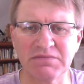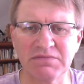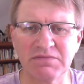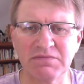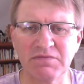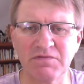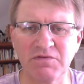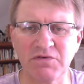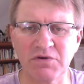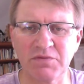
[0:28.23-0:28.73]

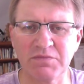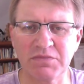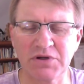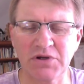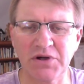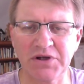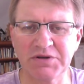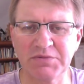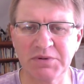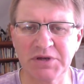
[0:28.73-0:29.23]
for a
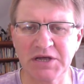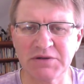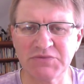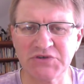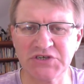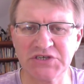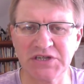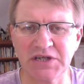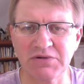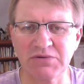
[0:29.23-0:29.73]
guy to become
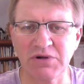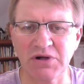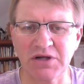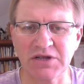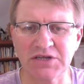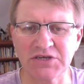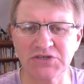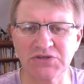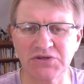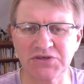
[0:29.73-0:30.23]

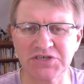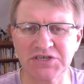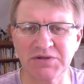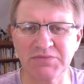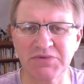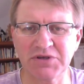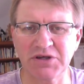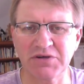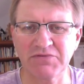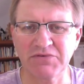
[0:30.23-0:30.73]
sterile is not
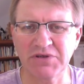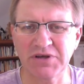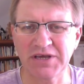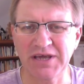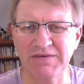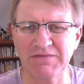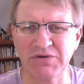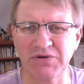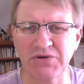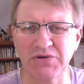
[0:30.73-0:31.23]
something I've really
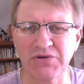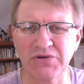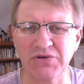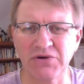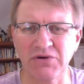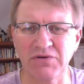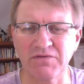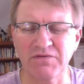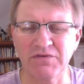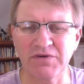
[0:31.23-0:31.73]
ever heard
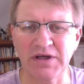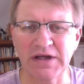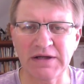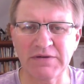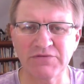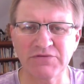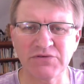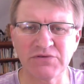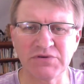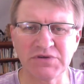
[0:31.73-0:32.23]
of
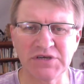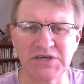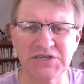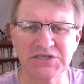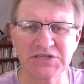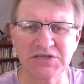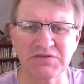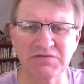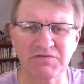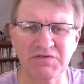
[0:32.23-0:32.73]
through a
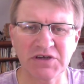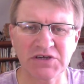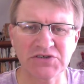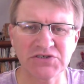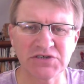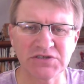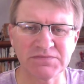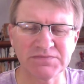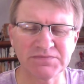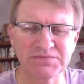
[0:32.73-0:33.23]
yeast infection.